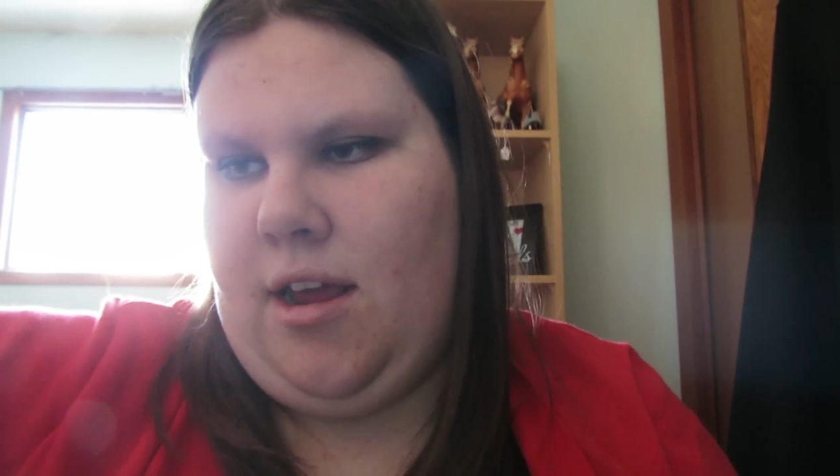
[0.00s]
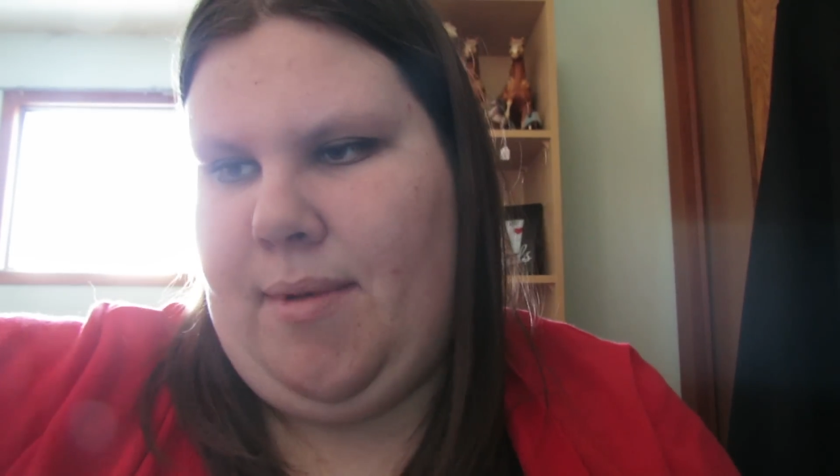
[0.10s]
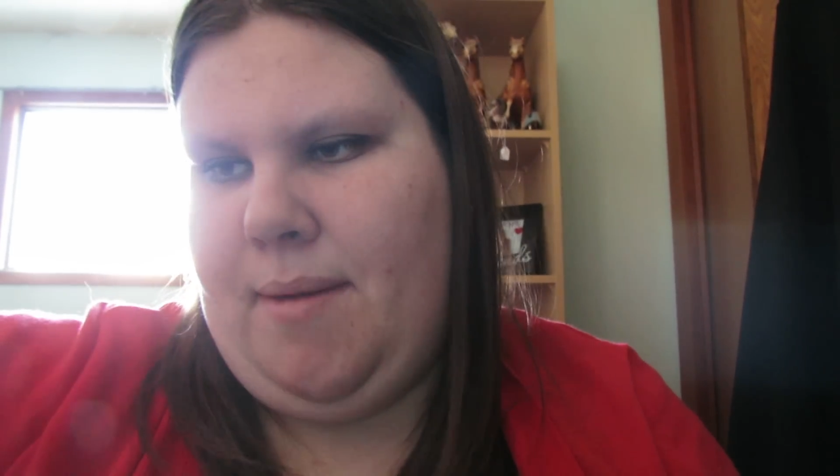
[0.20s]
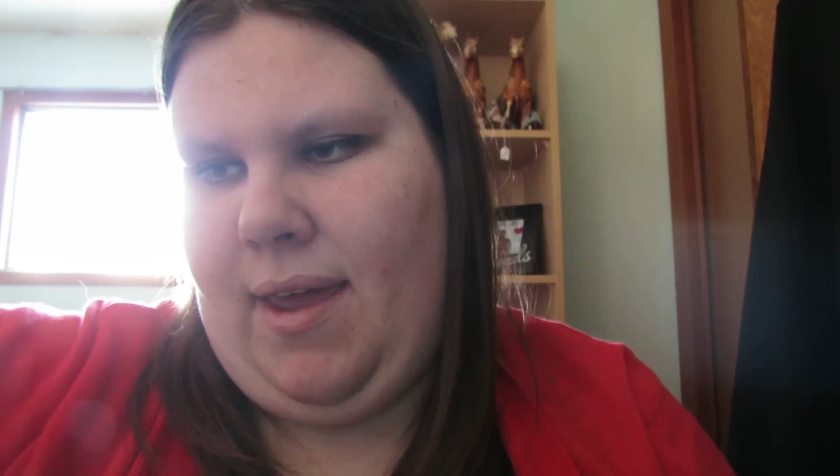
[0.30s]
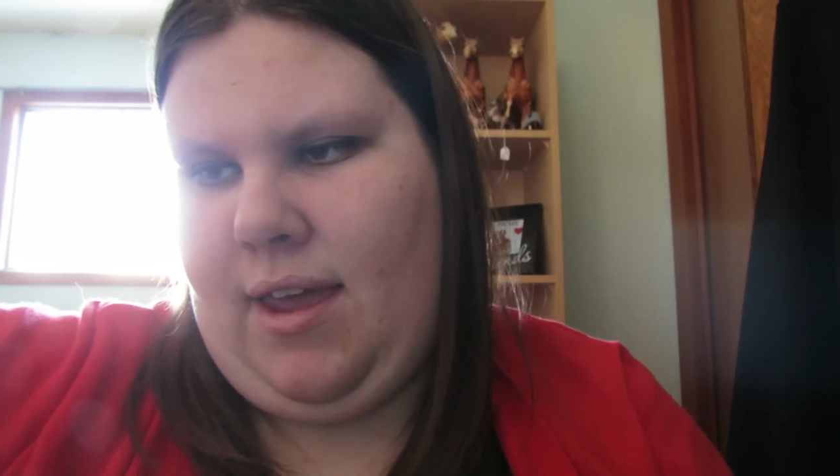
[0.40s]
I
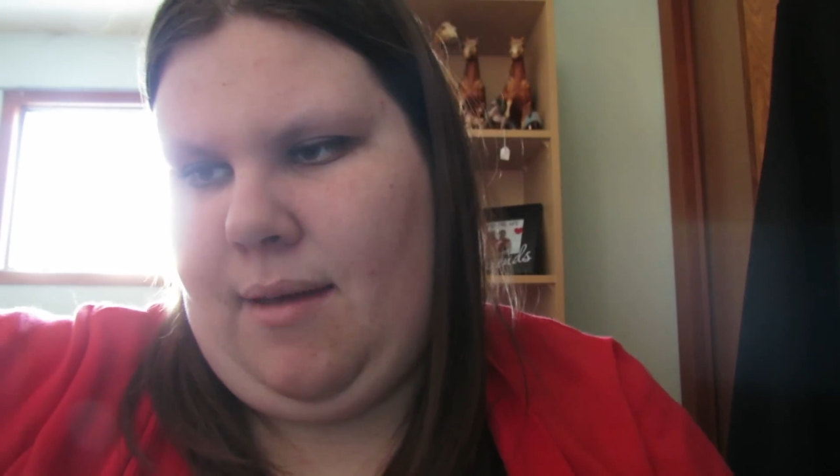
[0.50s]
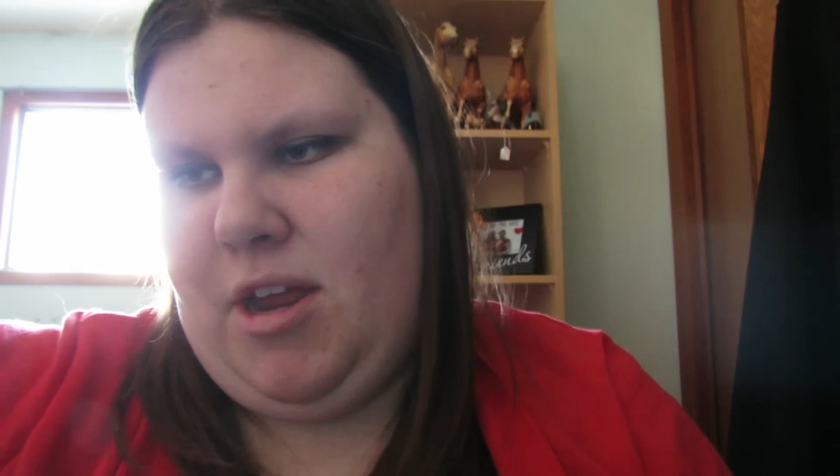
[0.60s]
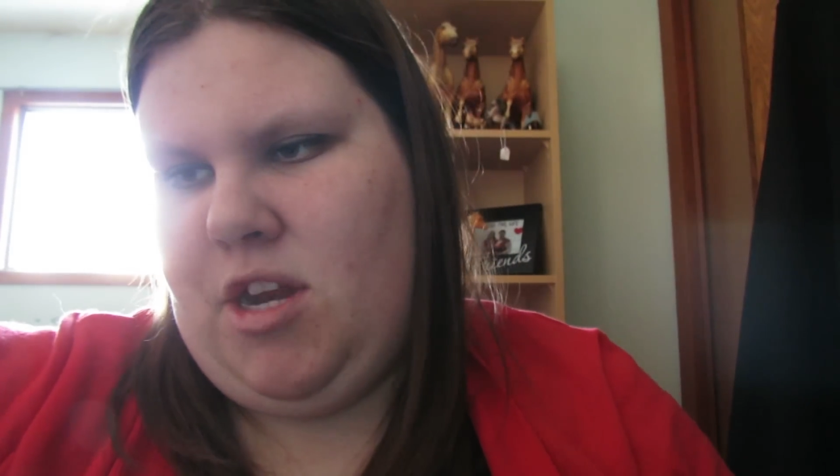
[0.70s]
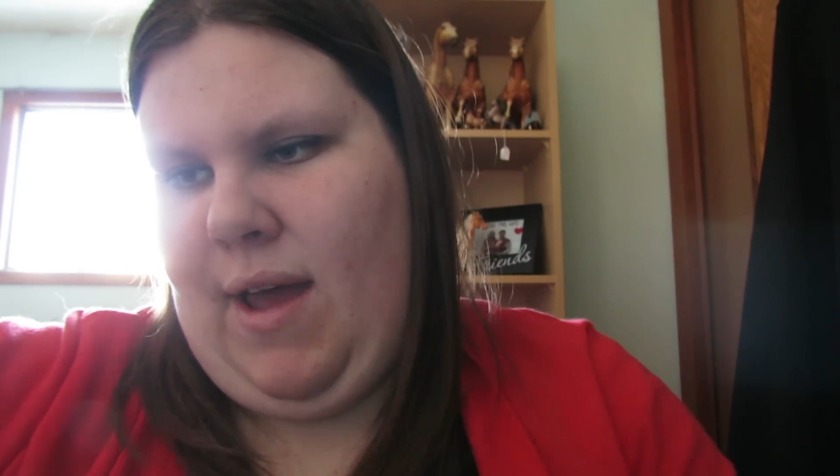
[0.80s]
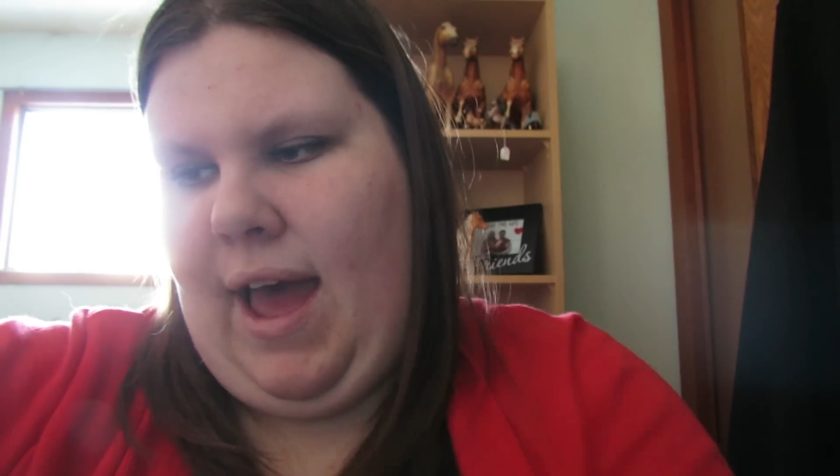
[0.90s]

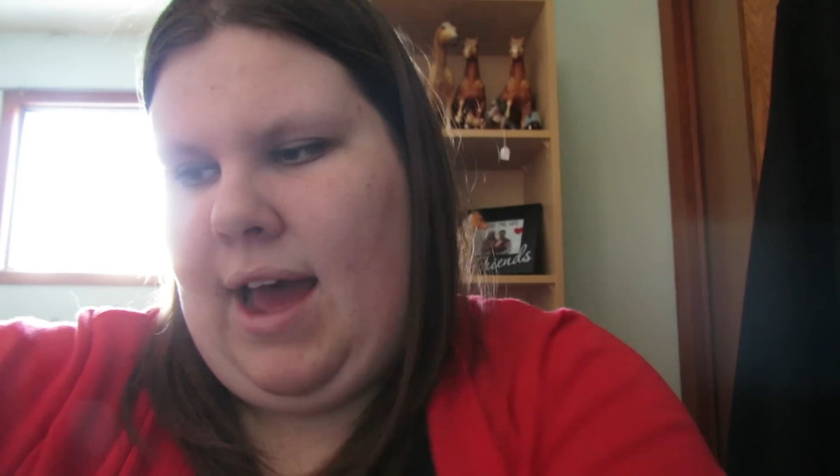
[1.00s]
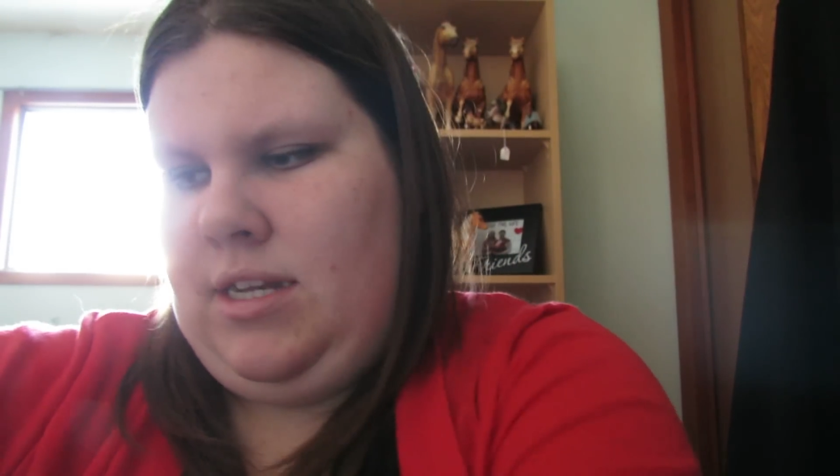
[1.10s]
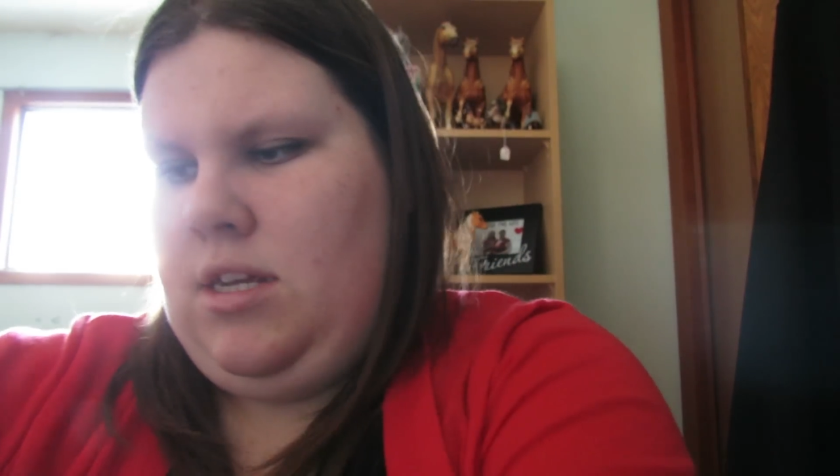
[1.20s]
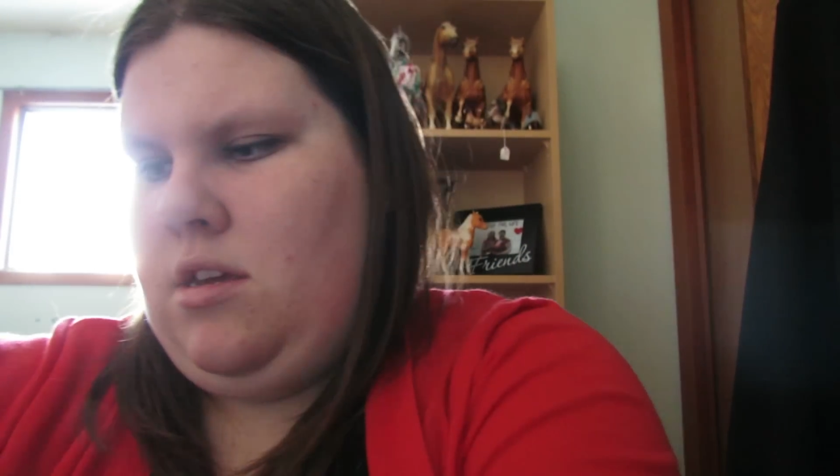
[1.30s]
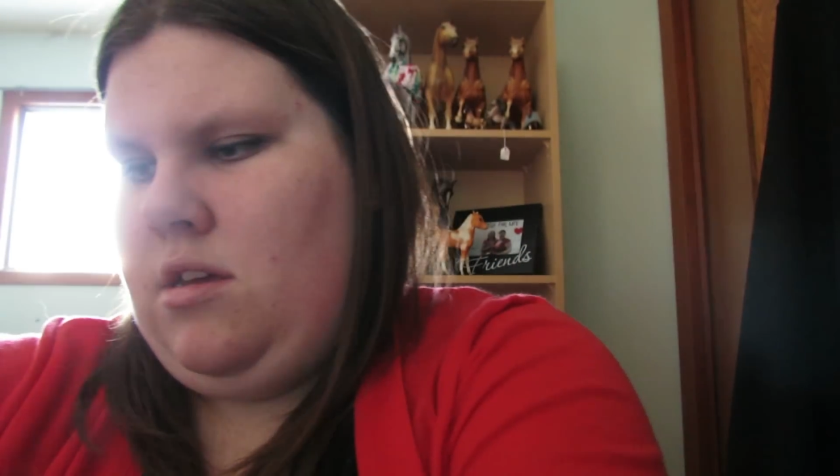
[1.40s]
might do a hat.